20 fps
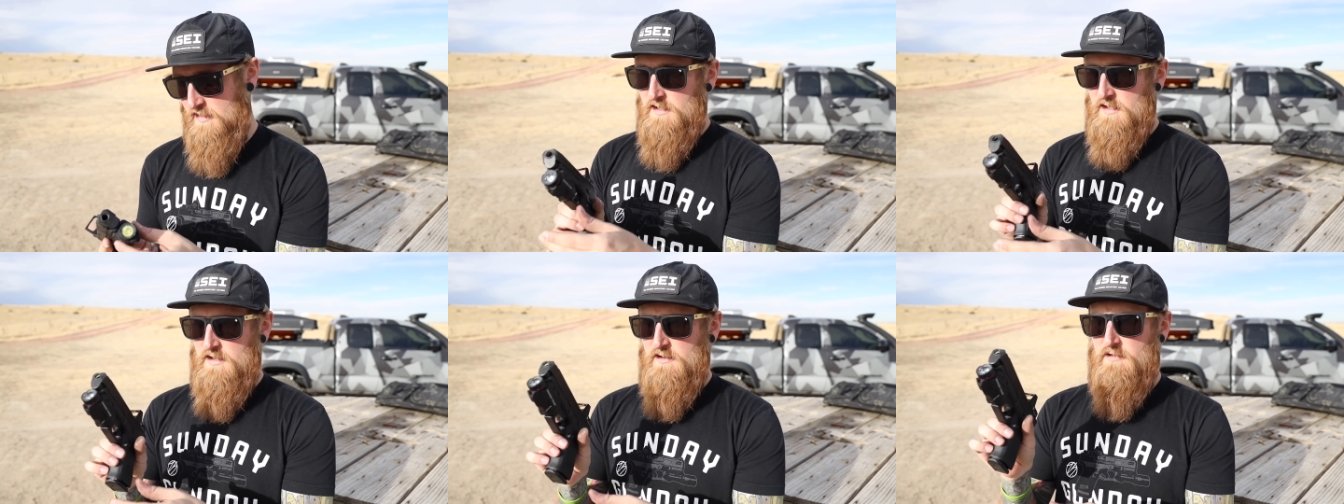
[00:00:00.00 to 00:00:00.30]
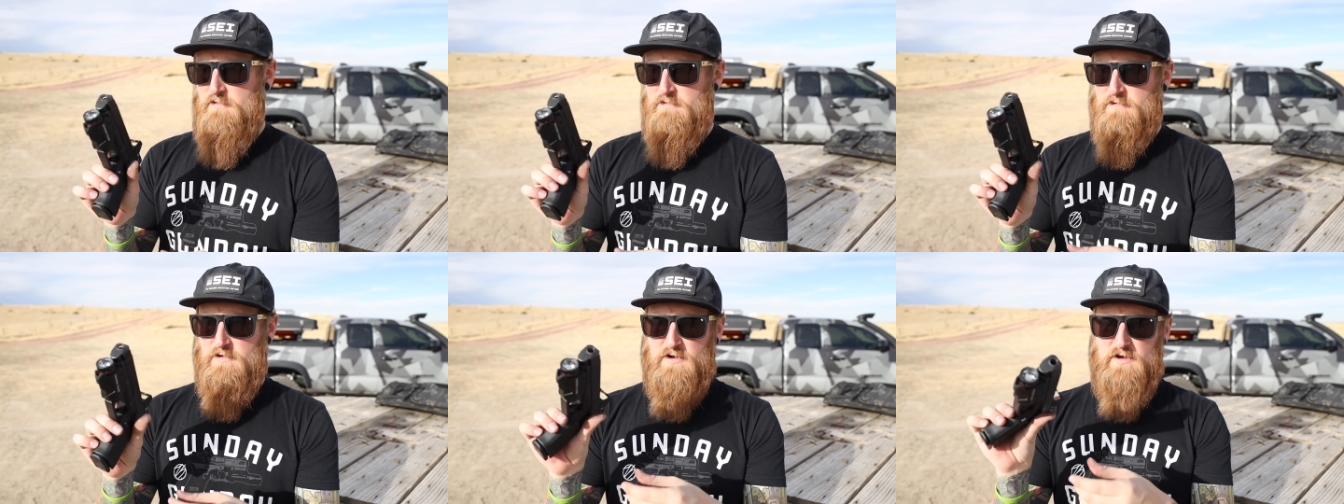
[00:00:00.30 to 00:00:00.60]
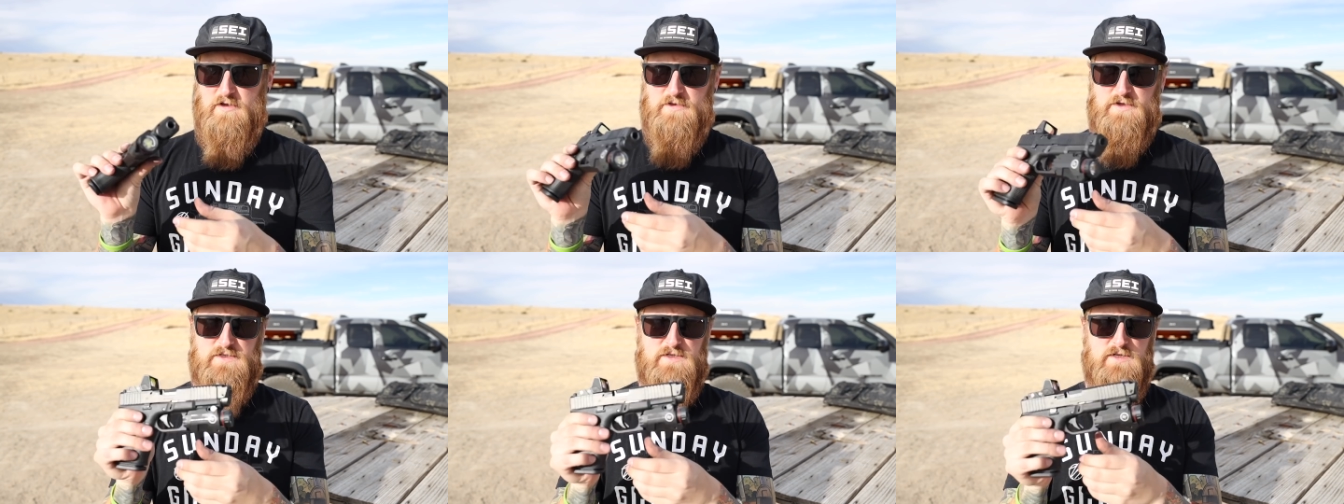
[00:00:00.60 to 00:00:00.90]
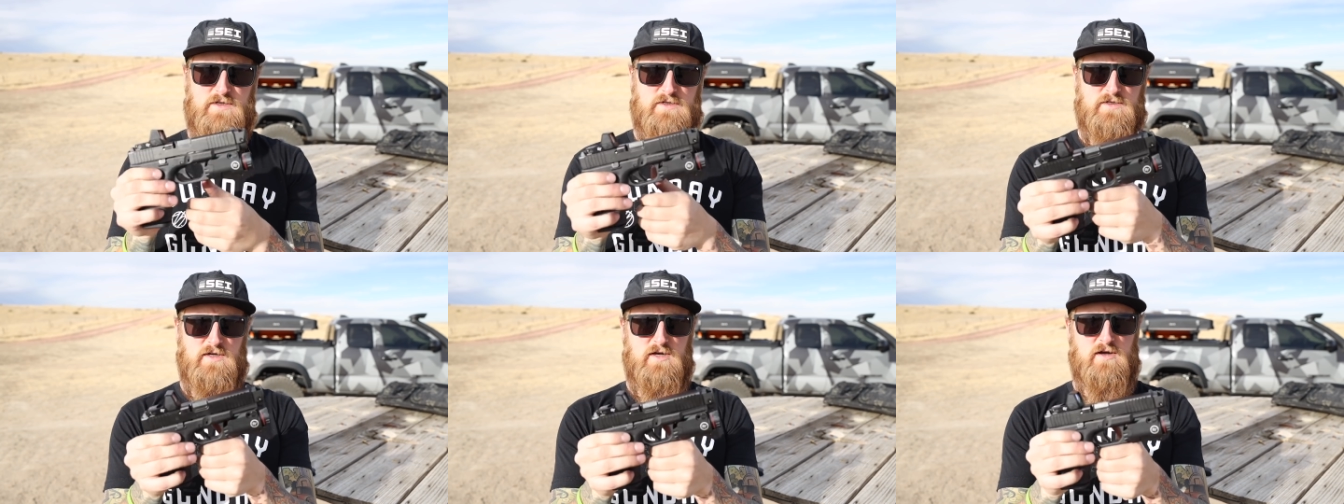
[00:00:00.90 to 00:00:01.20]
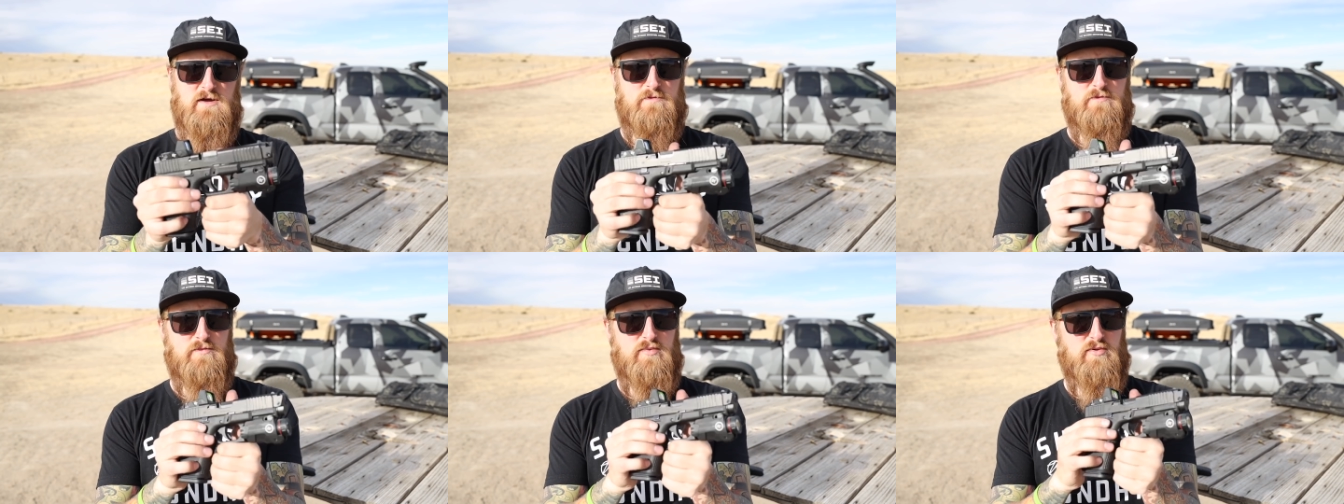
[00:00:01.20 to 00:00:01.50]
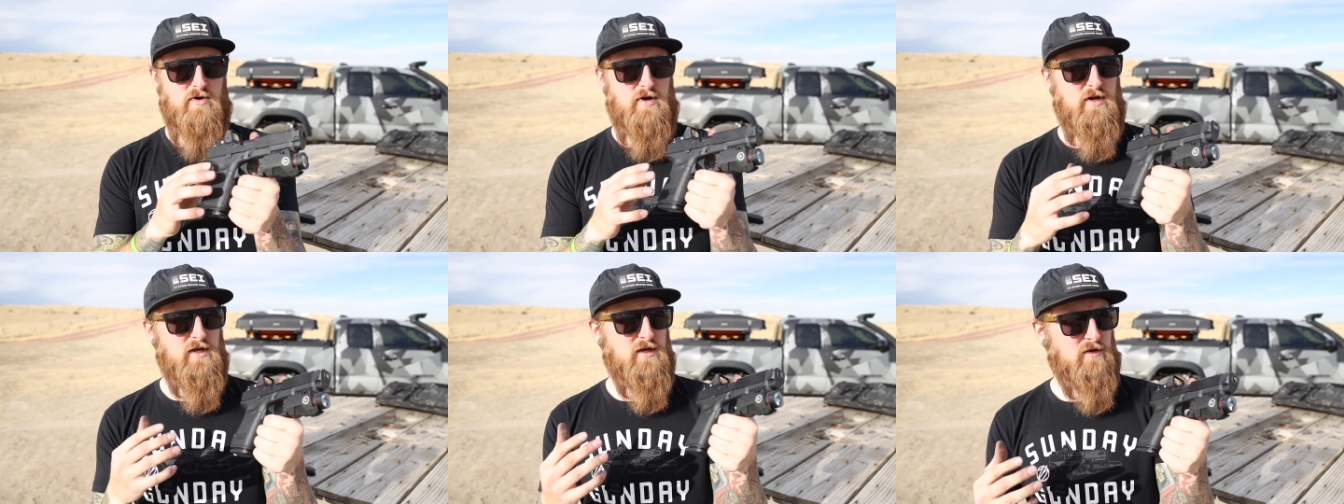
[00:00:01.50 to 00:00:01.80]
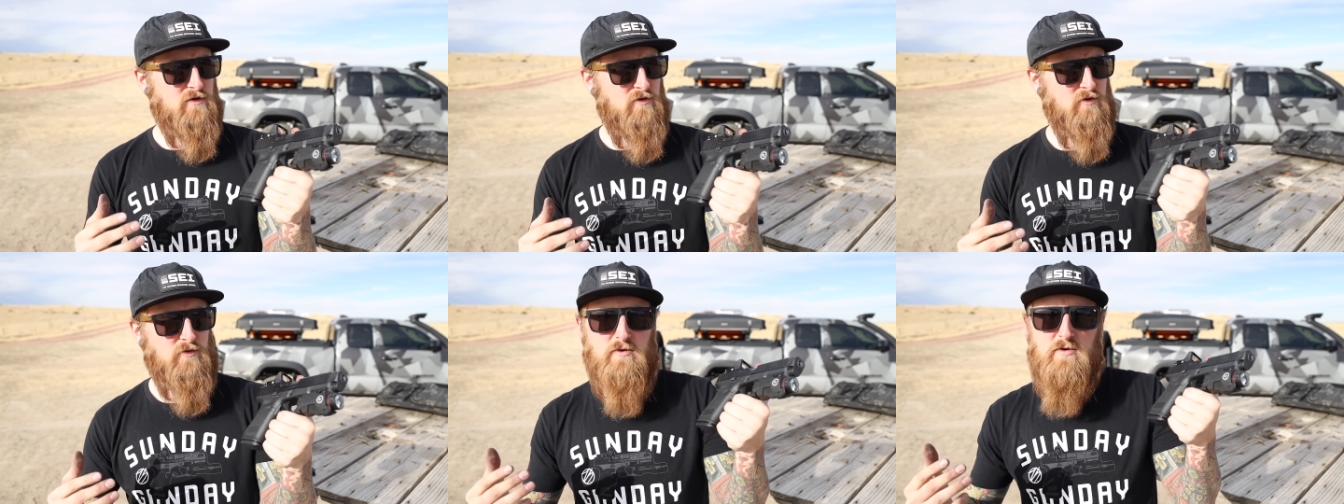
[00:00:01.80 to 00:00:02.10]
And overall, this is a pretty
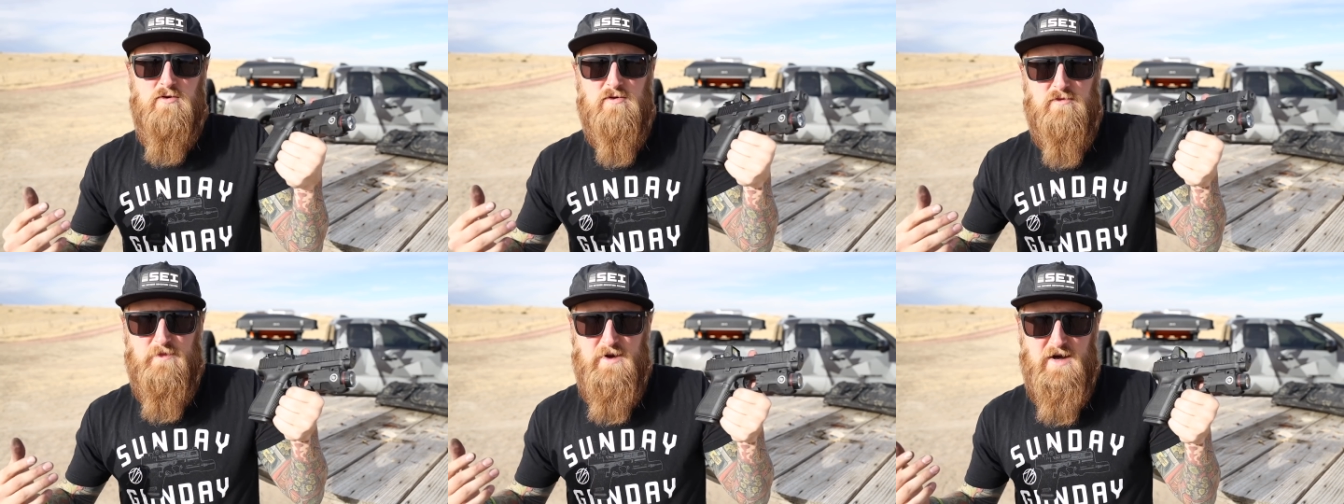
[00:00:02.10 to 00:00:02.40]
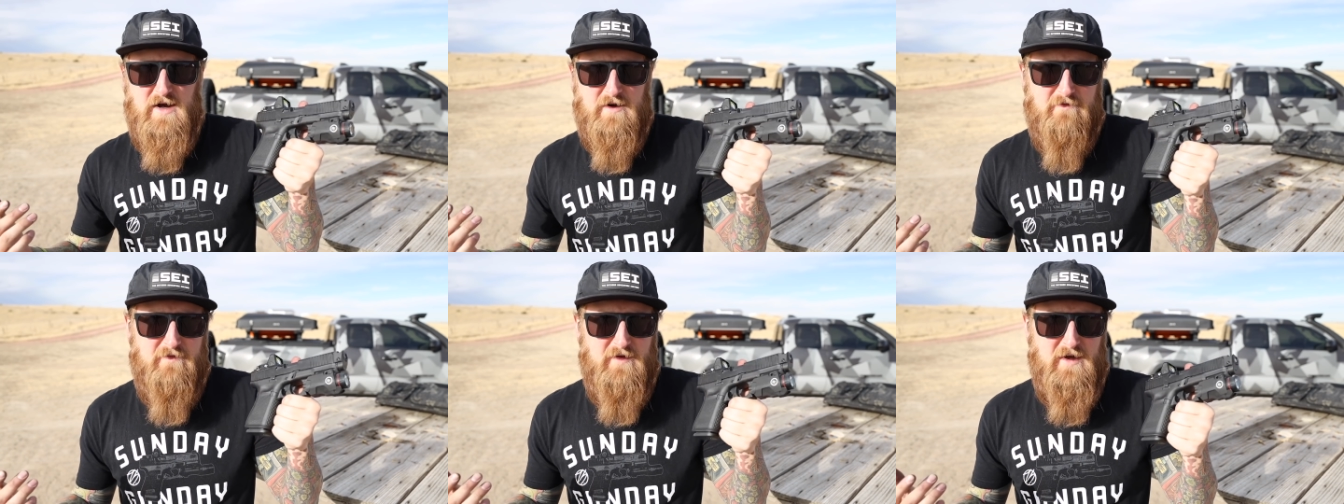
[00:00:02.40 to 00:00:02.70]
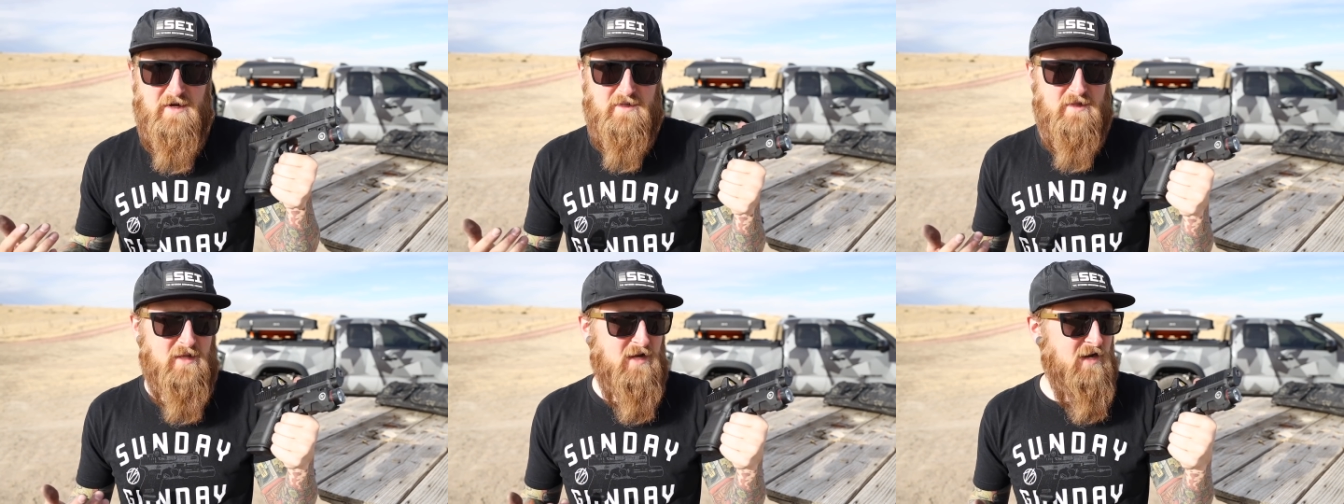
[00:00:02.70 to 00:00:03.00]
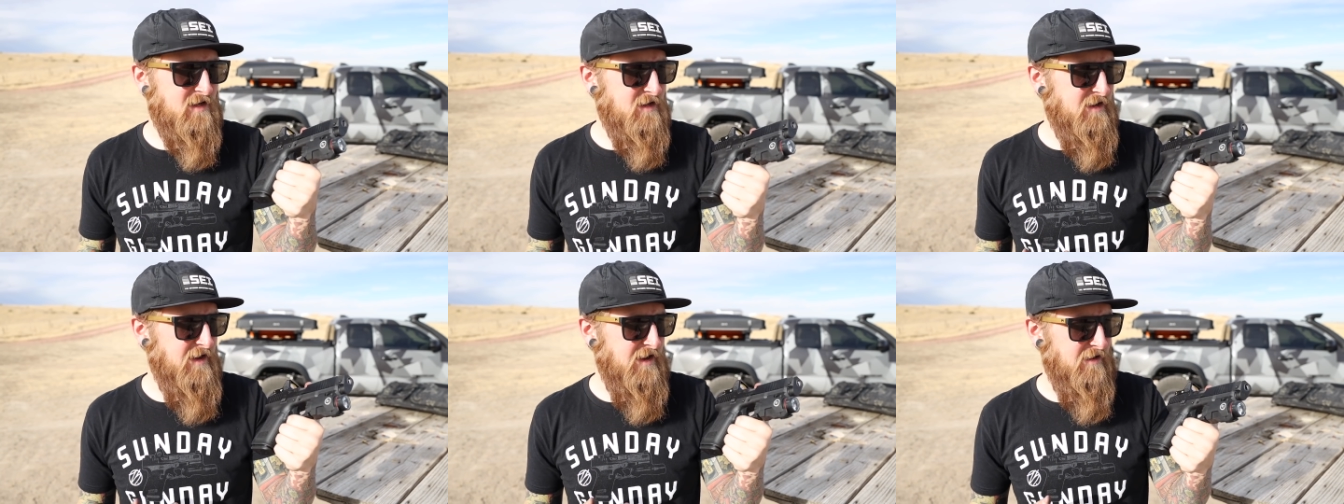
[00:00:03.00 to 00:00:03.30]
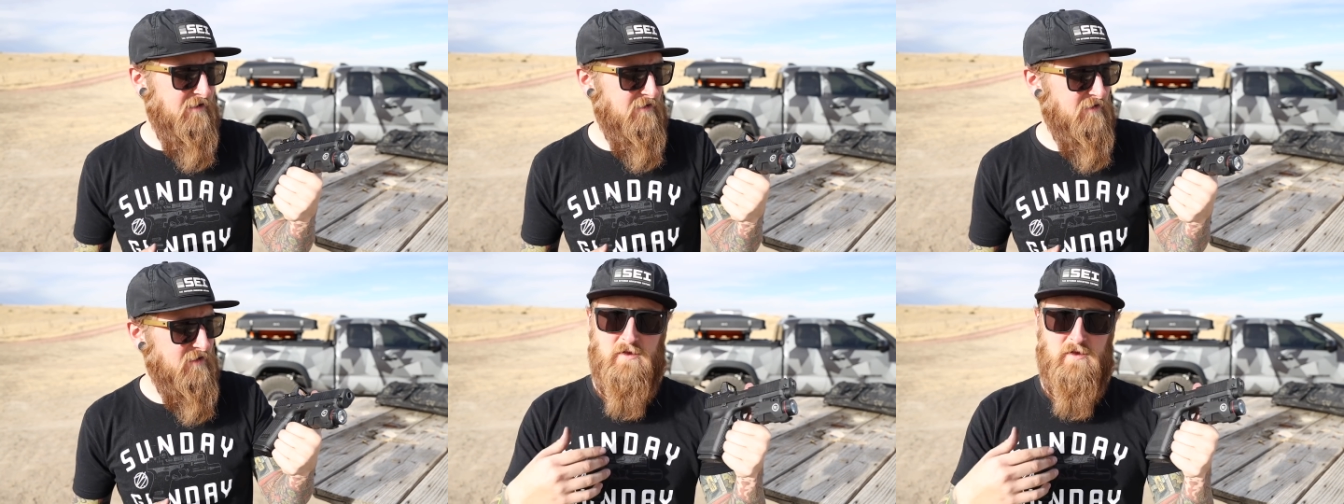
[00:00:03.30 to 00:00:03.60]
cool modified Glock now.